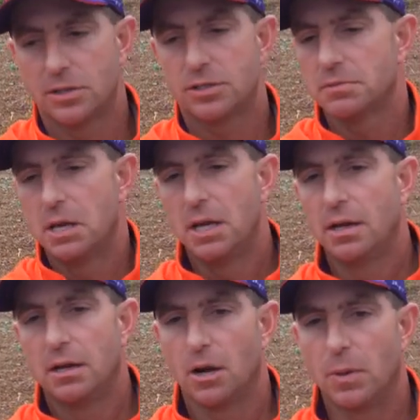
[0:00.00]
just
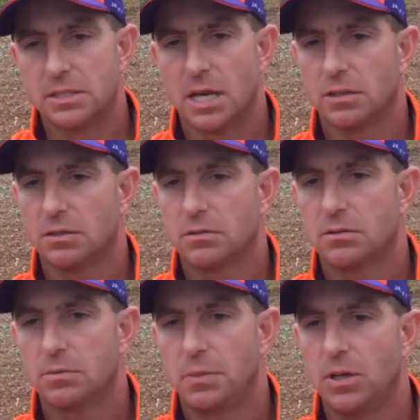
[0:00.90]
everybody's got
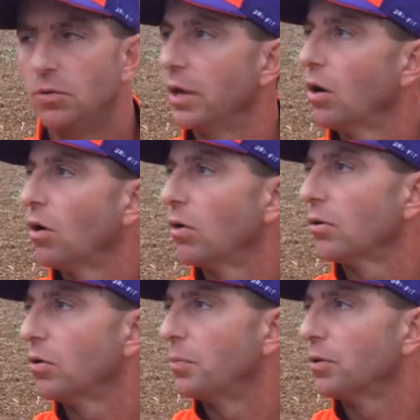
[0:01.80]
to be who they are,
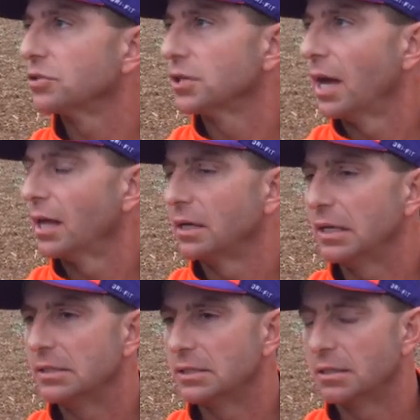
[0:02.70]
their own
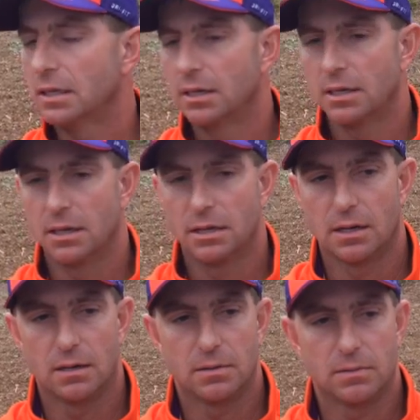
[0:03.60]
personalities, and
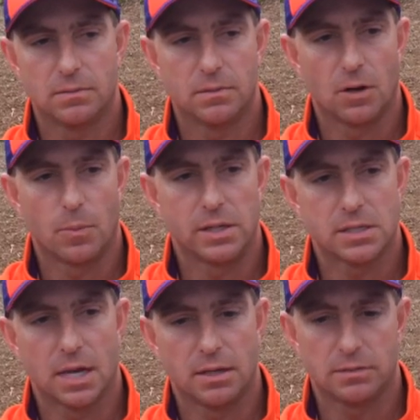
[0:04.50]

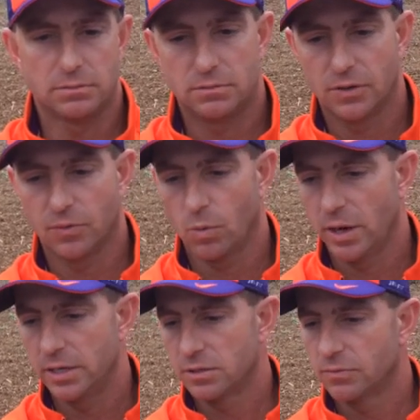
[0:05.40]
everybody's got different
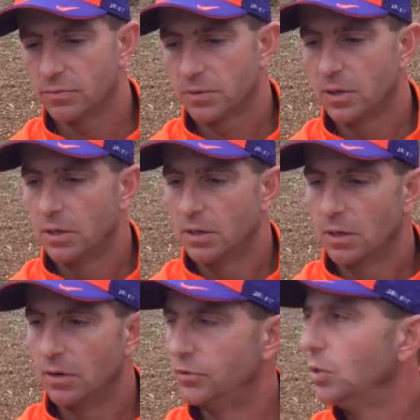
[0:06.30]
ways
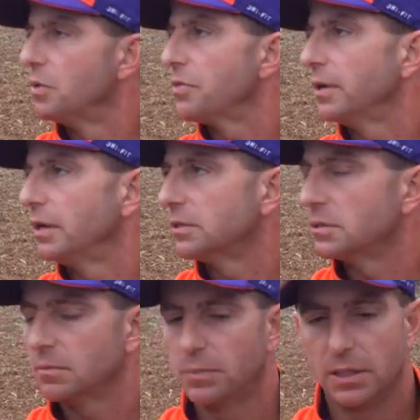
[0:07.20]
of doing
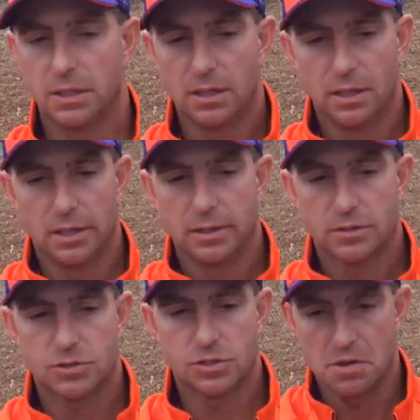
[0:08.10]
things. But
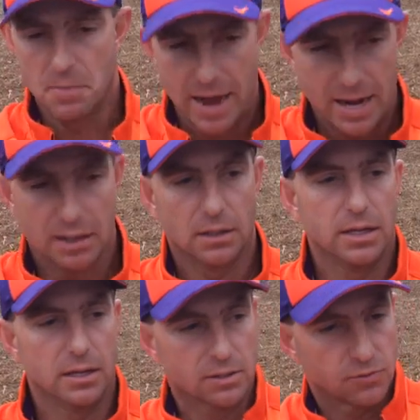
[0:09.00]

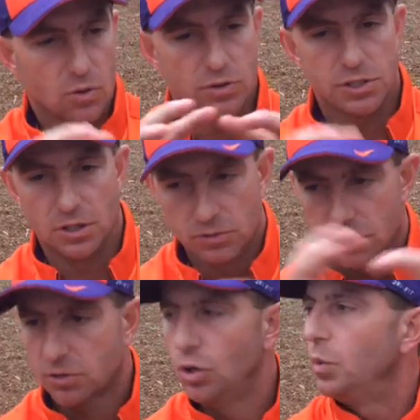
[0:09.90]
schematically, and as far as,
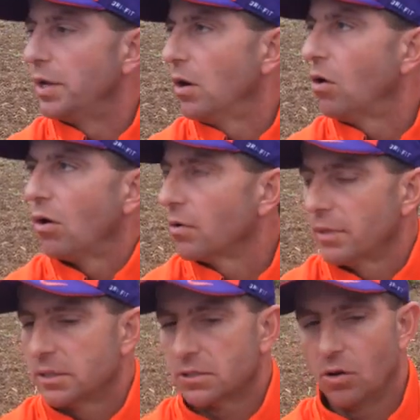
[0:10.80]
just who we are,
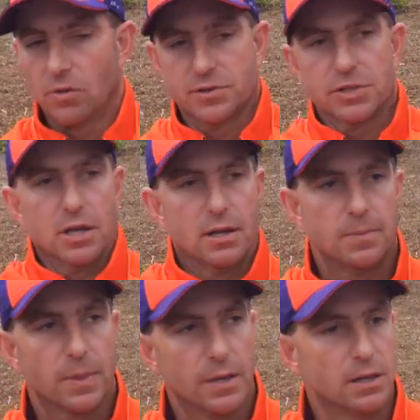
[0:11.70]
that's all the
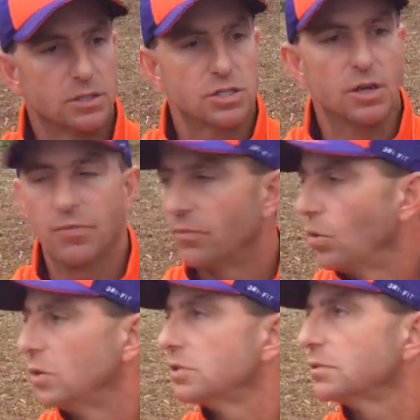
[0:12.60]
same. Just different
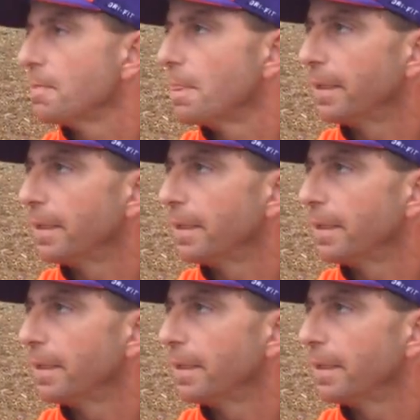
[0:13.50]
voice